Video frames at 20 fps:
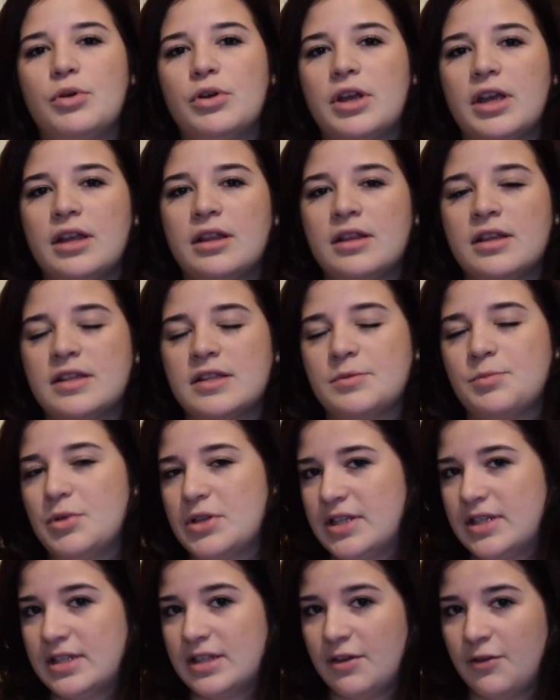book in this
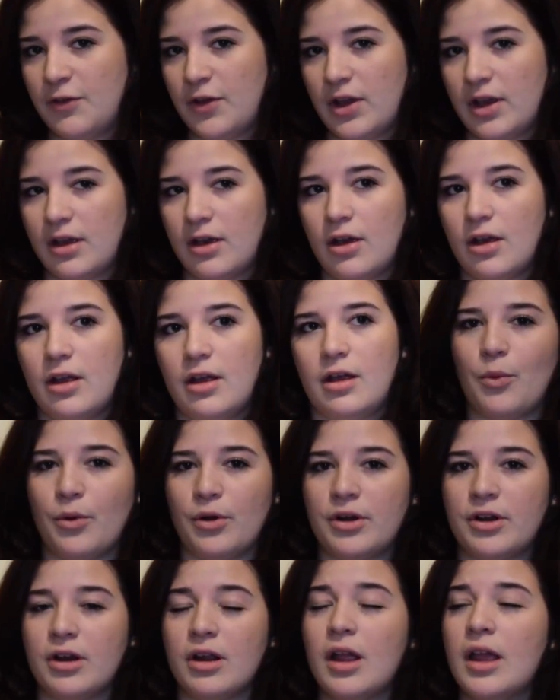specific
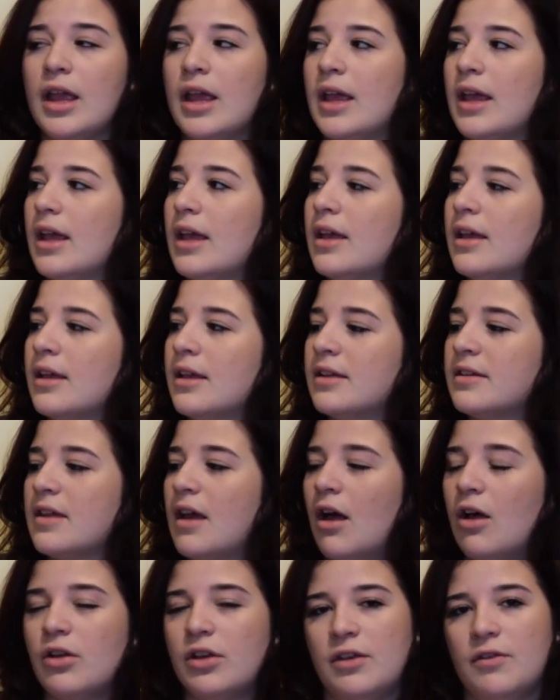order is
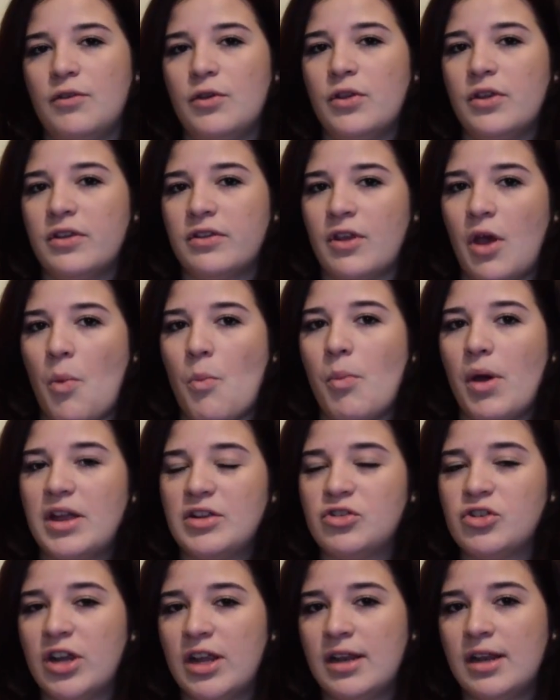I'll Give You the Sun
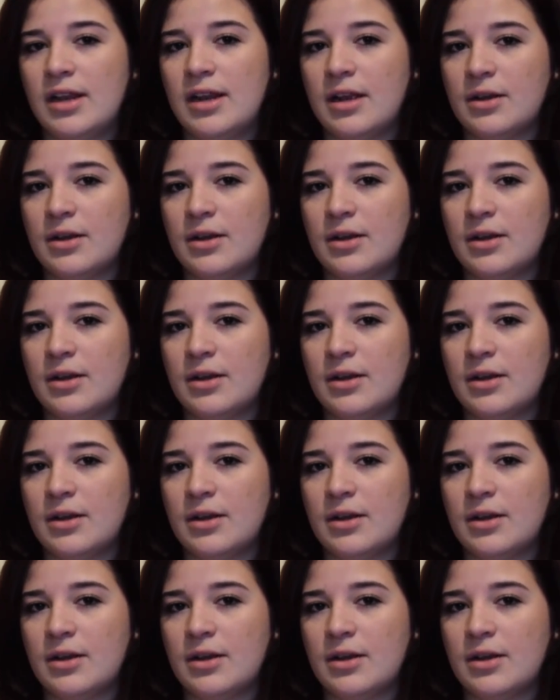by Jandy